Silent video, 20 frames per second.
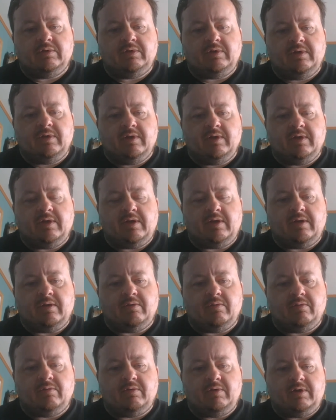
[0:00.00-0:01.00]
Yeah,
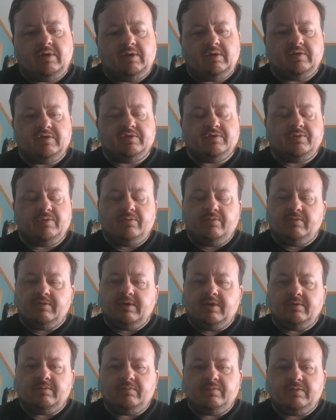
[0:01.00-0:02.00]
all right, so
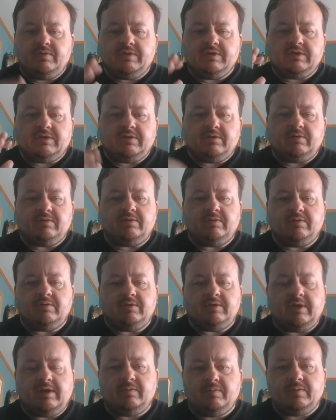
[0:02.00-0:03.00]
that was
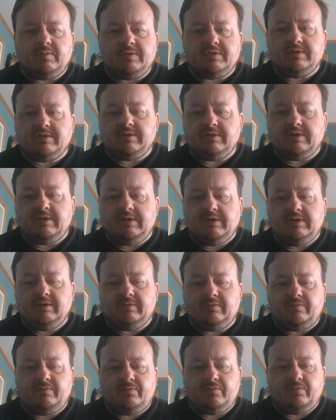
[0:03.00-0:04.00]

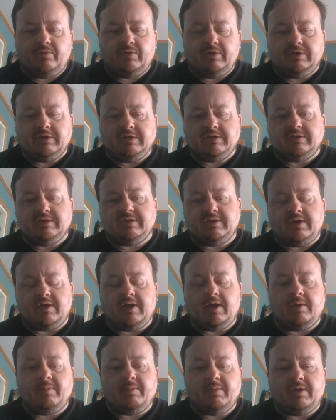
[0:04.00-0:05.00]
it for this
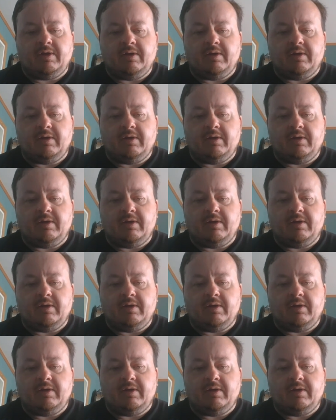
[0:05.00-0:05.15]
time.